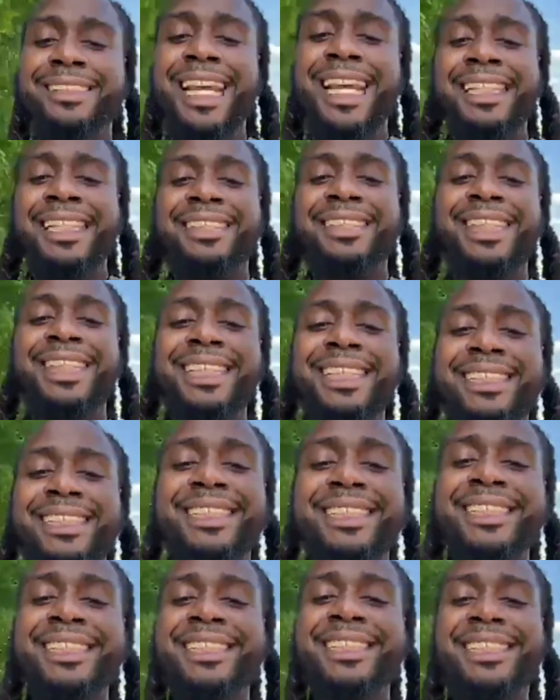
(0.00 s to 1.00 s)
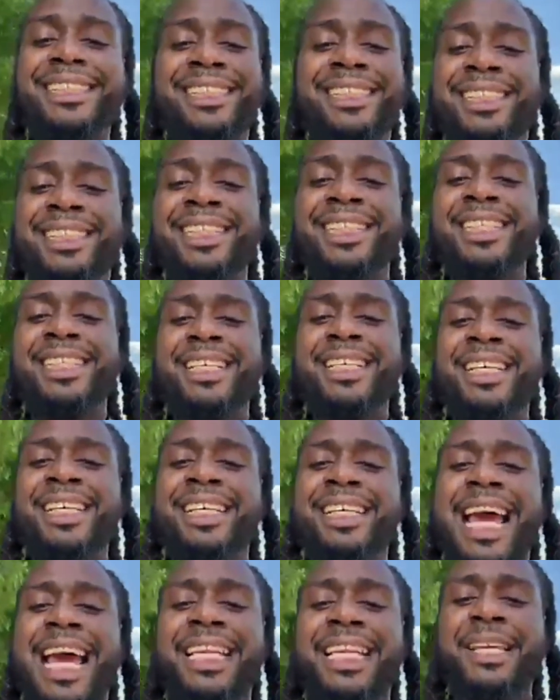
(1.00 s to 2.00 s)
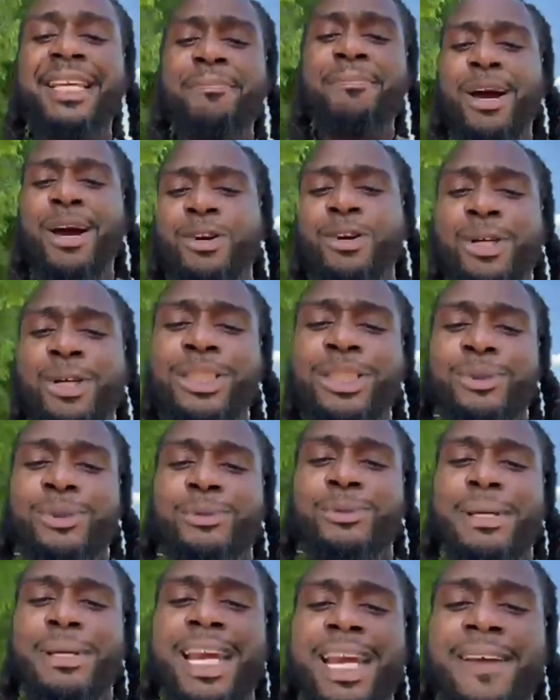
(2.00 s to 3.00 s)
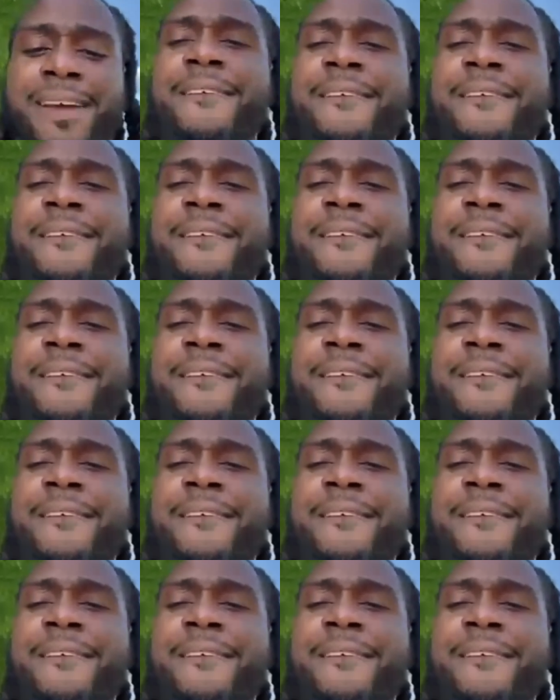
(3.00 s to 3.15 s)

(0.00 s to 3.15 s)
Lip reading: These got to keep my crystals, man.